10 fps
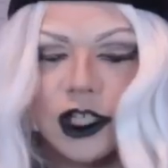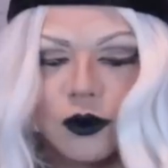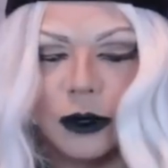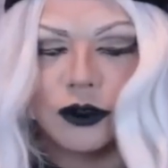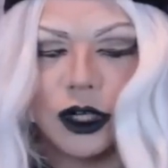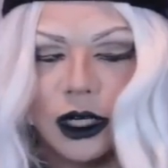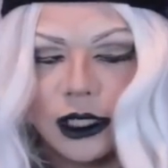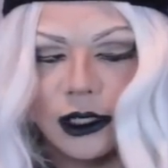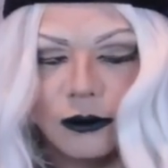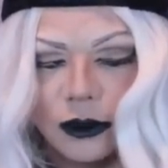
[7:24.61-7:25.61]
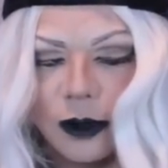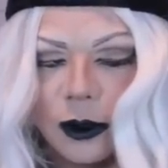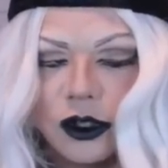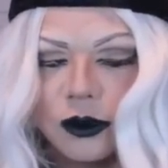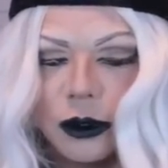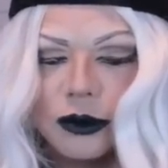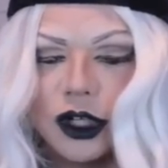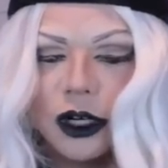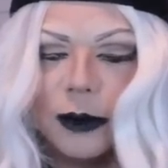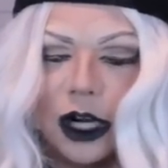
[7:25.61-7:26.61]
swim trunks. The, the most swim
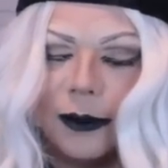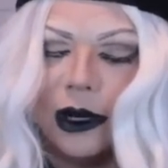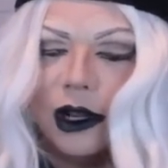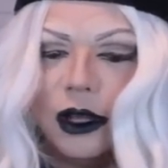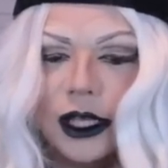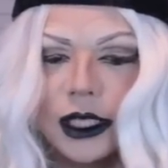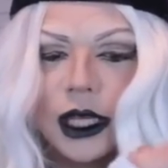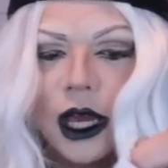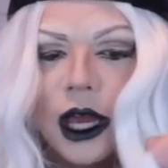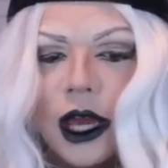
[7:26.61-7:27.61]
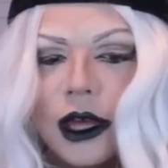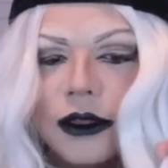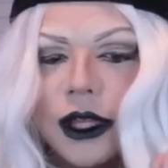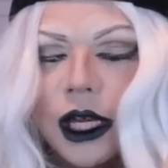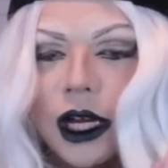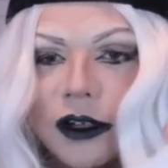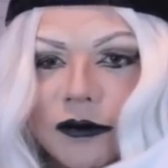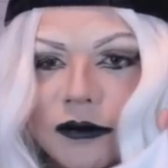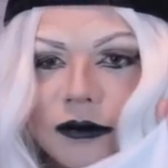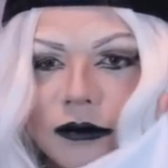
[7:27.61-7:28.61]
trunk part about it is the,
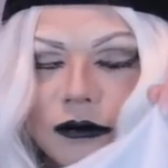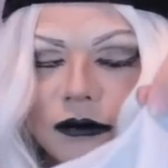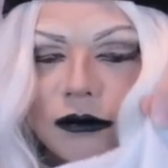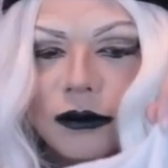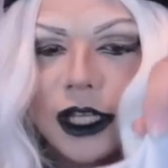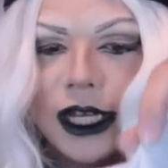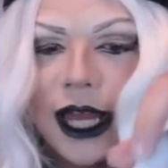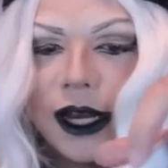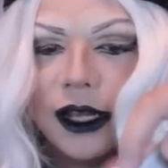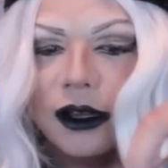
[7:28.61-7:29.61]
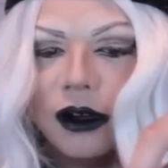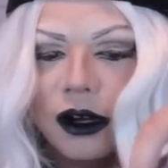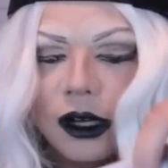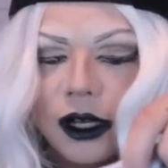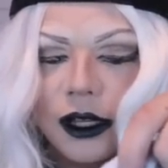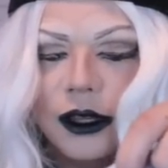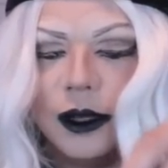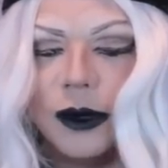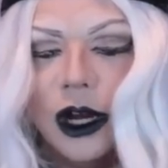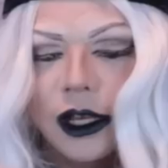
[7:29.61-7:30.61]
um, the netting on
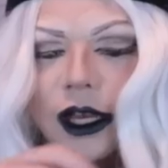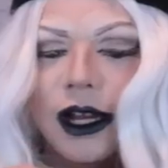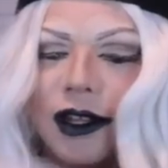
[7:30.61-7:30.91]
the pocket.